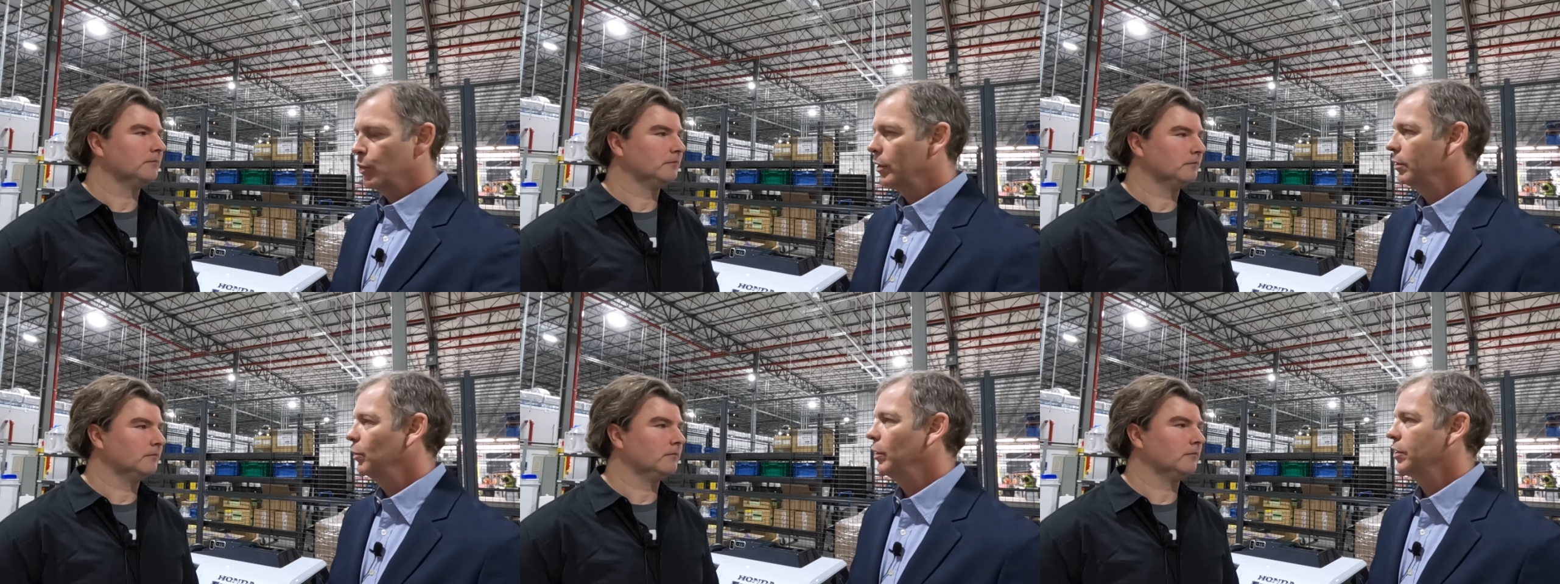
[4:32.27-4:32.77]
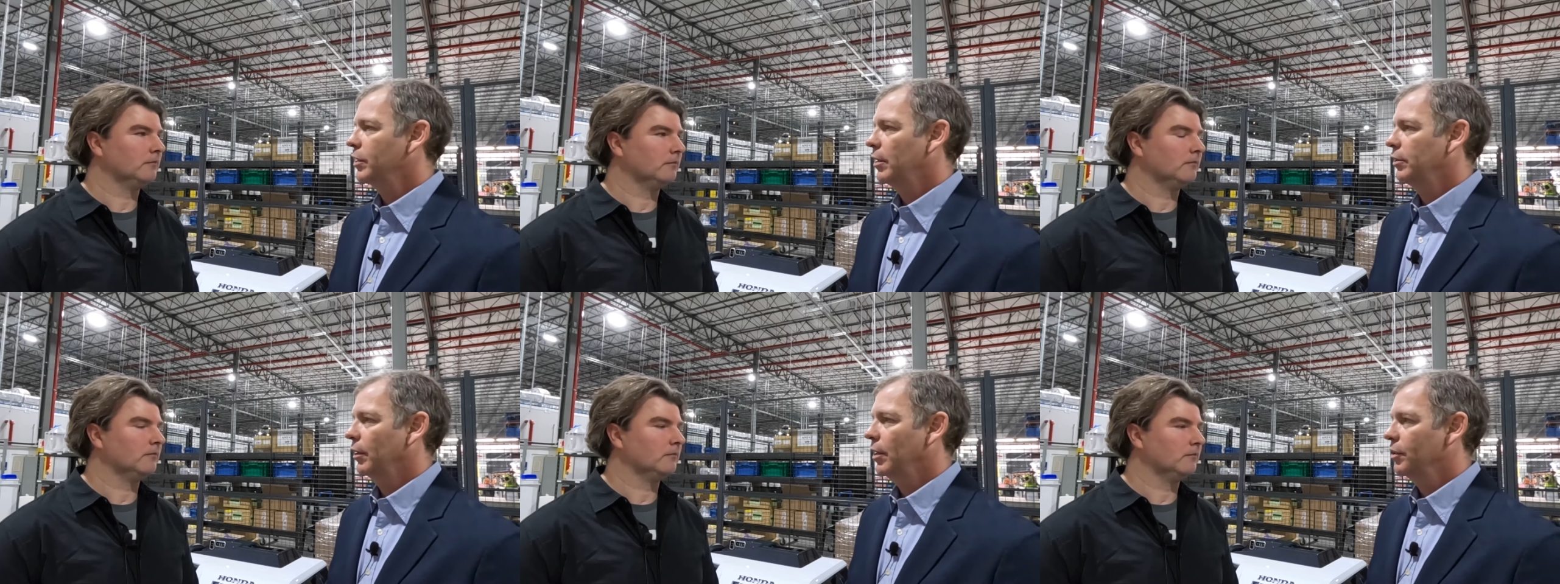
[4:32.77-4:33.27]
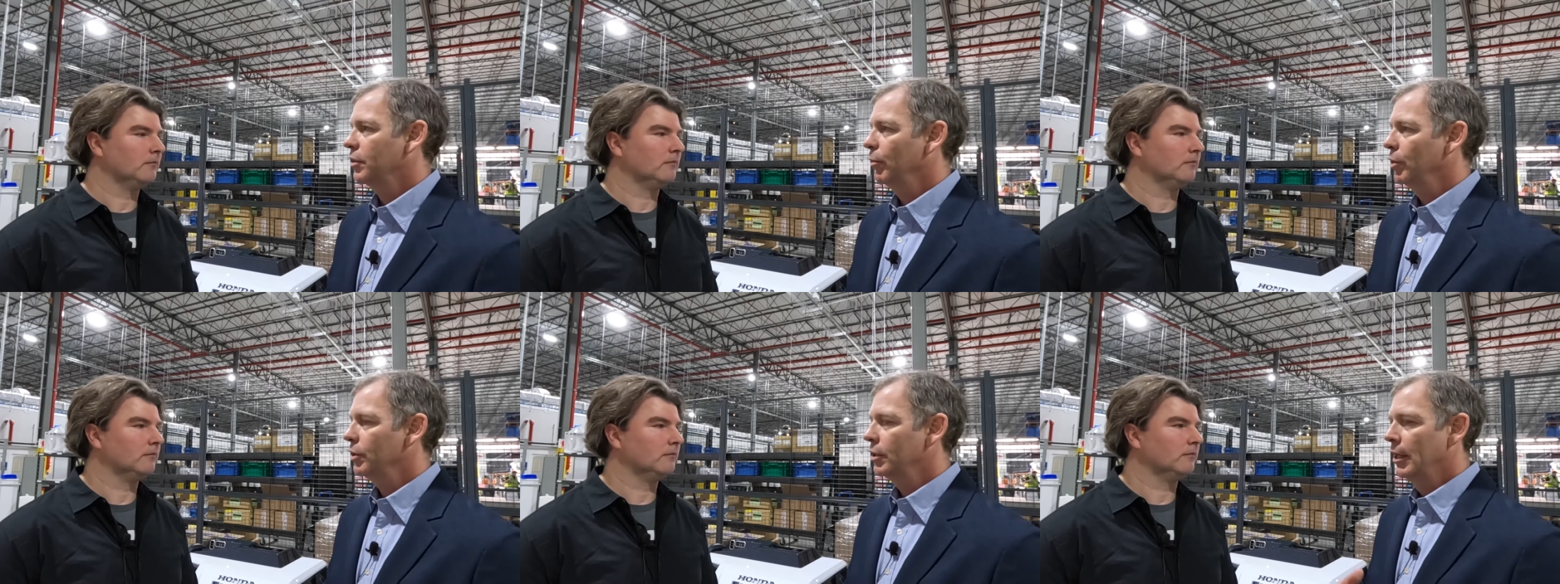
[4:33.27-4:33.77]
Speaker 1: will will sell to
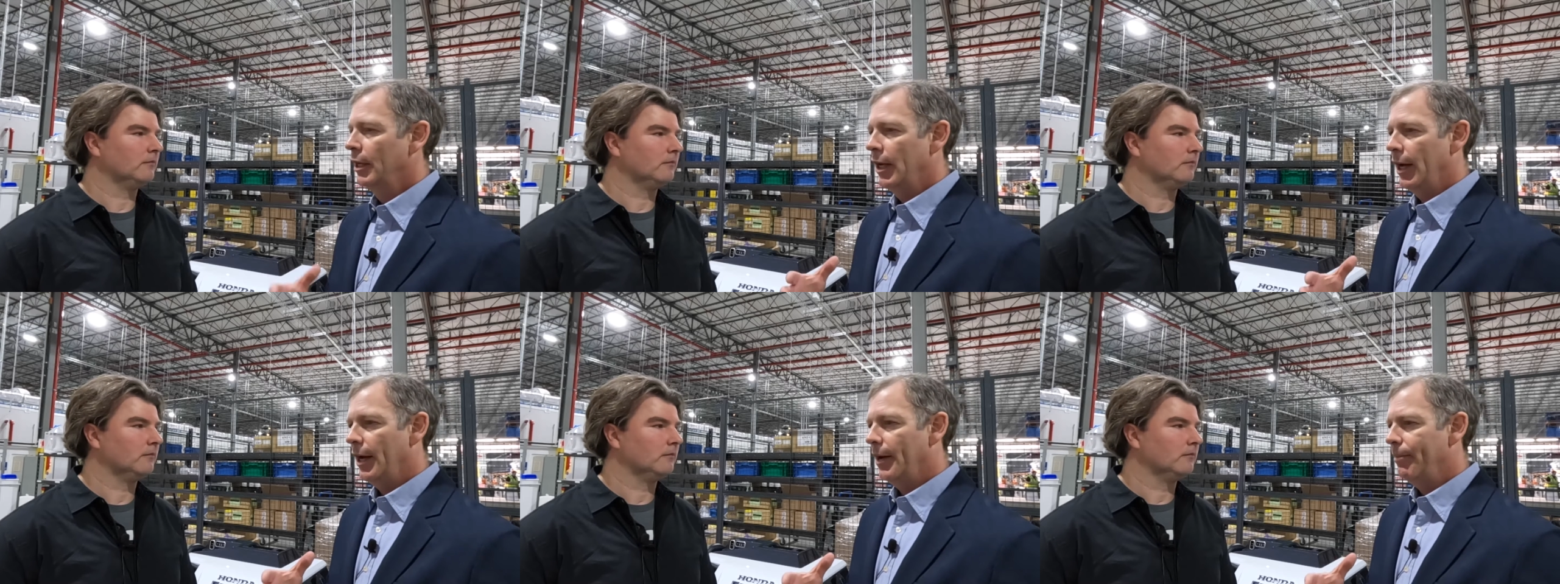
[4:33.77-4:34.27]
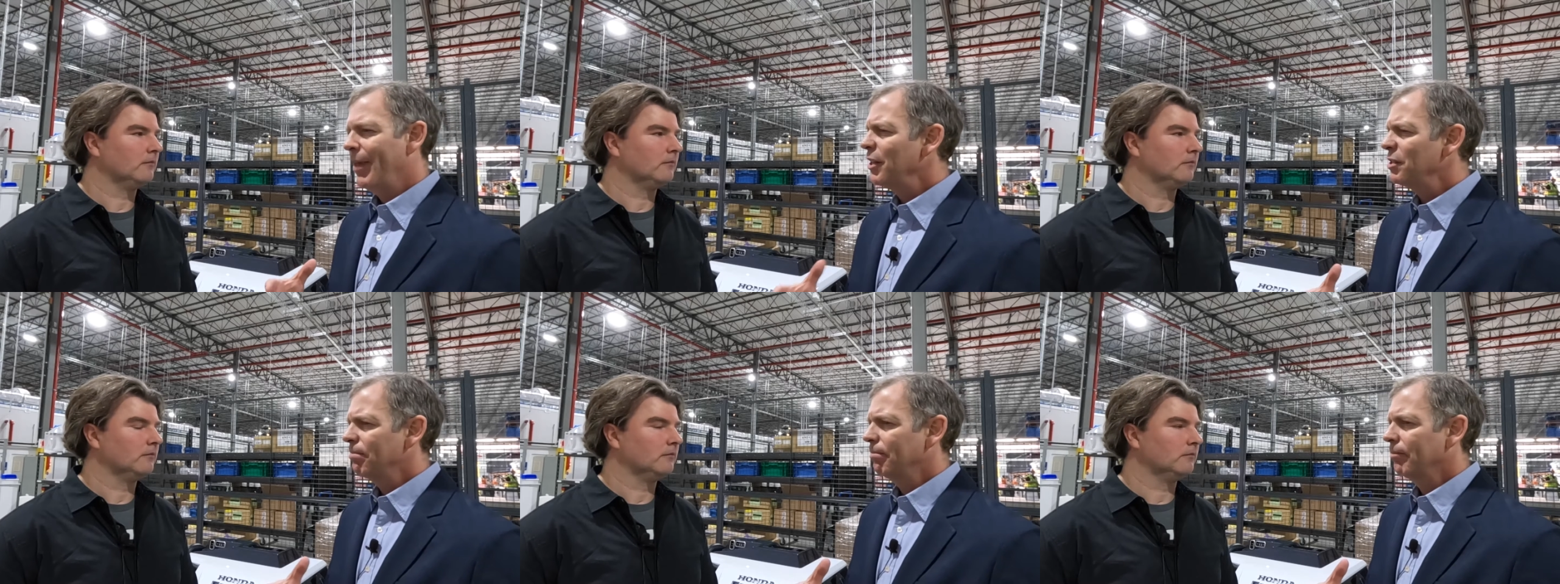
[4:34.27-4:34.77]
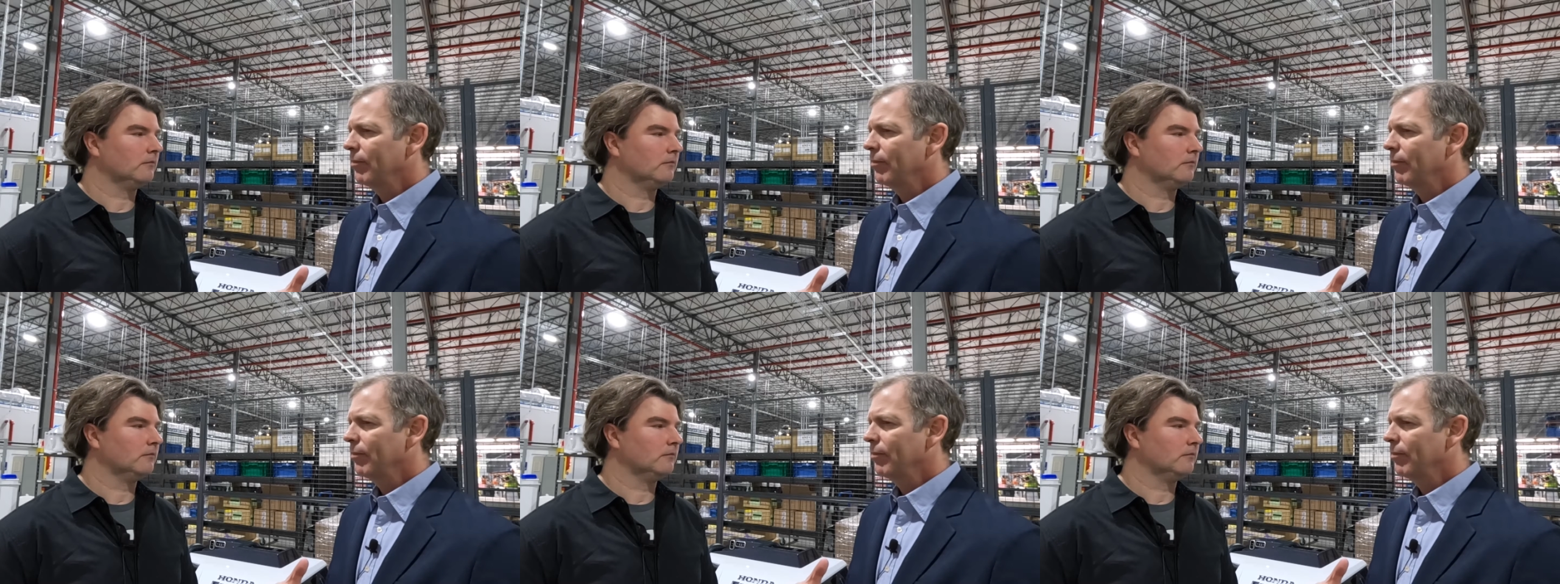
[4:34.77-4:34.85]
customers. Um, that's